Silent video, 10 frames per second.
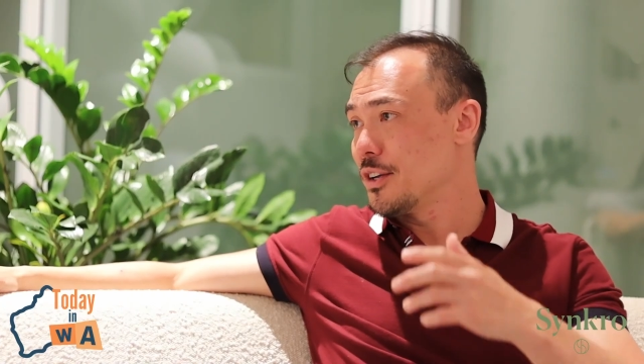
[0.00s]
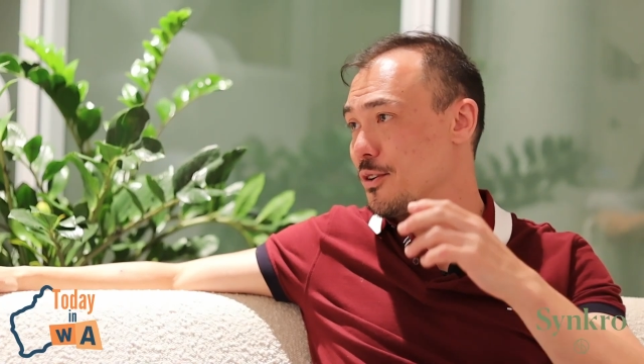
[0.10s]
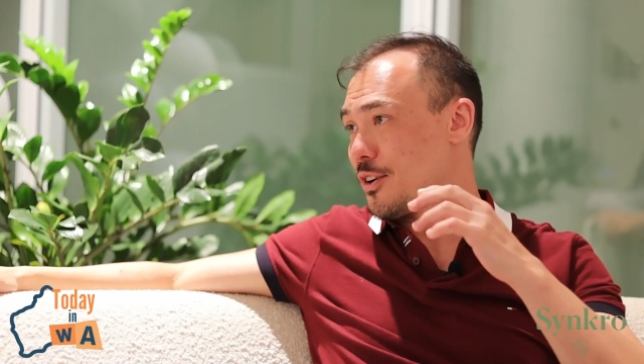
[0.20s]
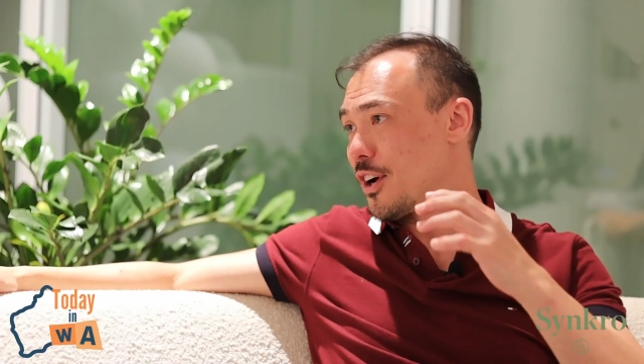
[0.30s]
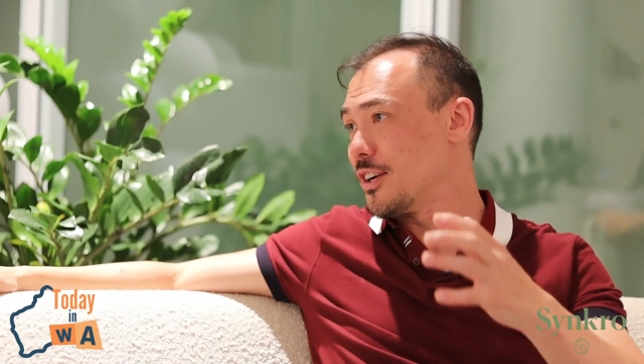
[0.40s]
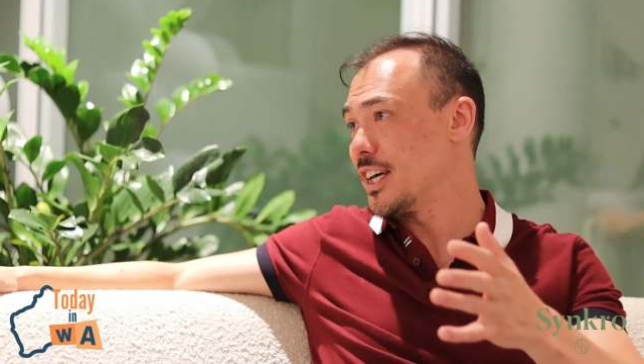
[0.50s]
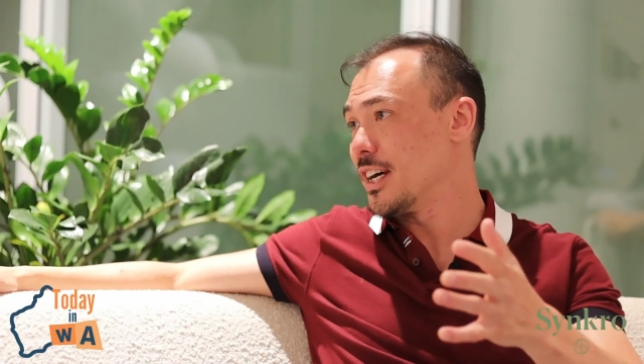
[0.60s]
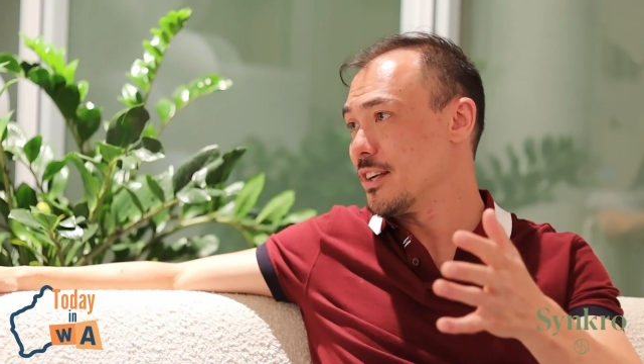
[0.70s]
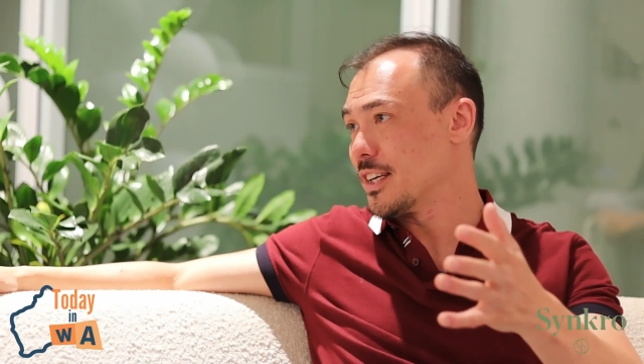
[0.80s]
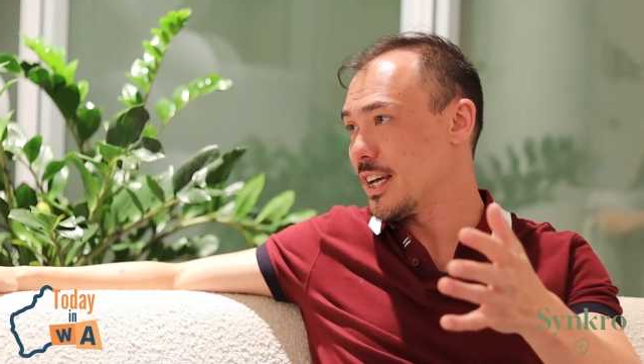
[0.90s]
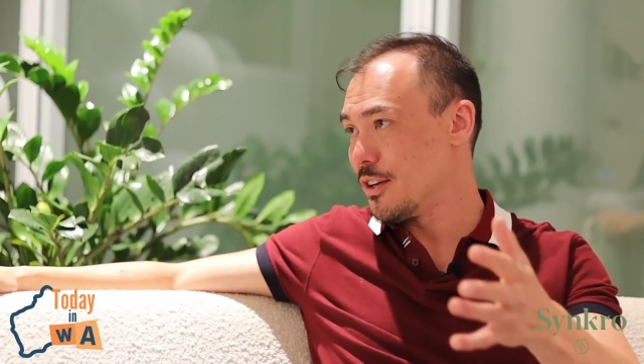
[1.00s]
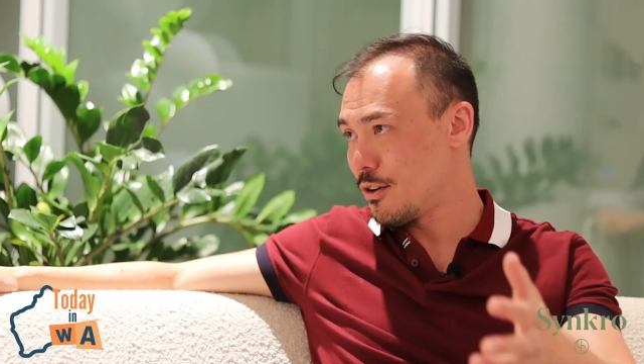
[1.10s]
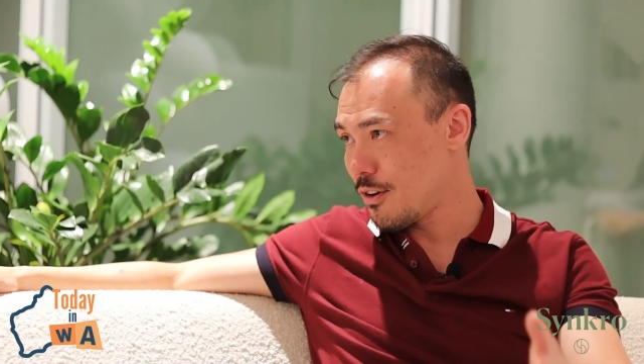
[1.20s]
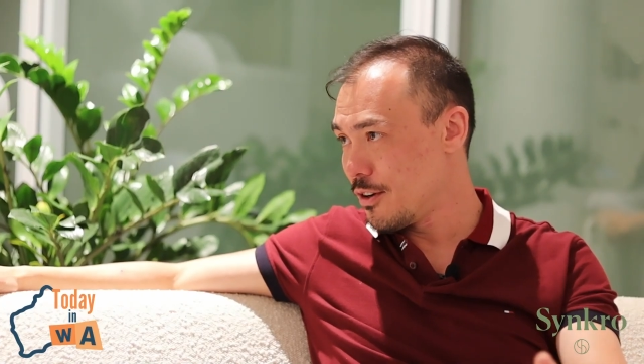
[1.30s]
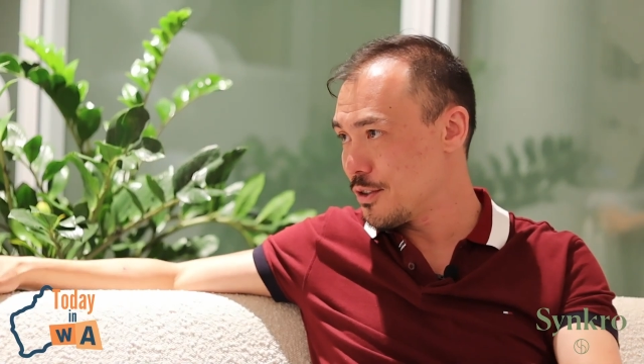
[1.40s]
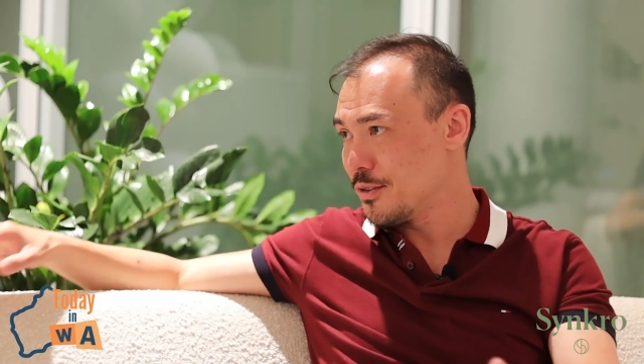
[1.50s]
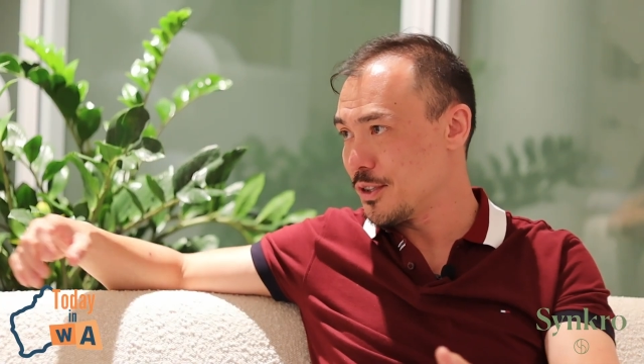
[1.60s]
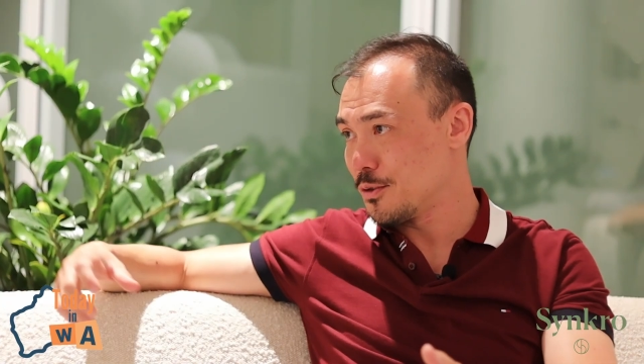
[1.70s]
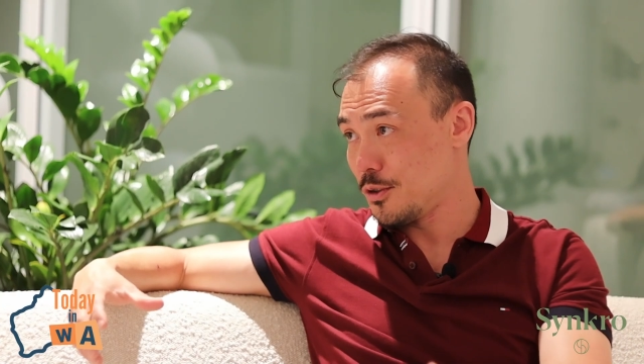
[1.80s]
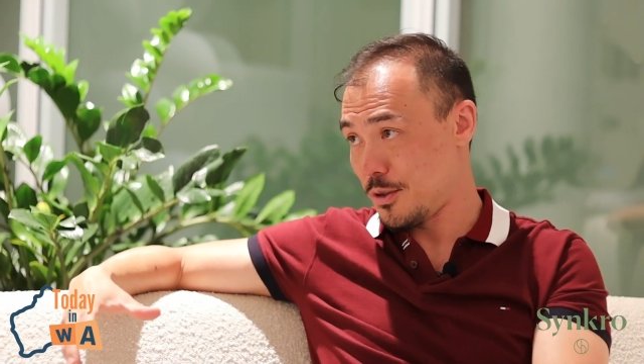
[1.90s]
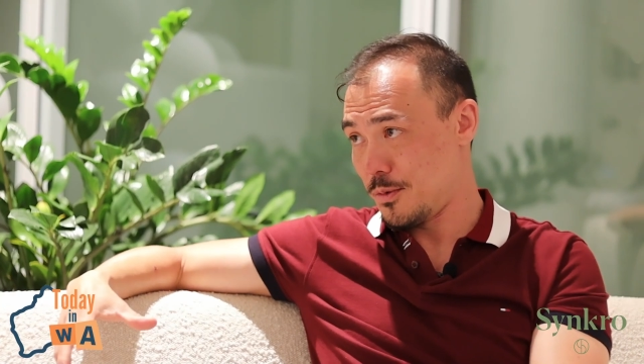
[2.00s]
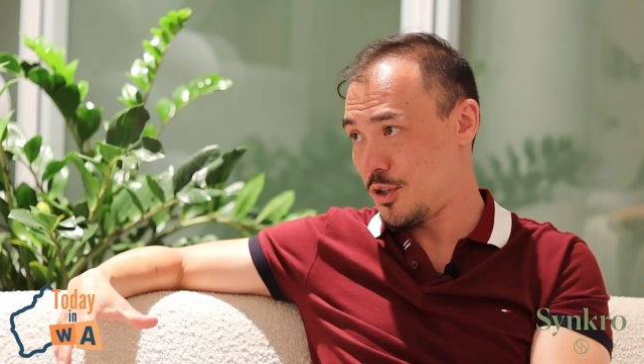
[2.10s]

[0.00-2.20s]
you could go down and get your groceries or do some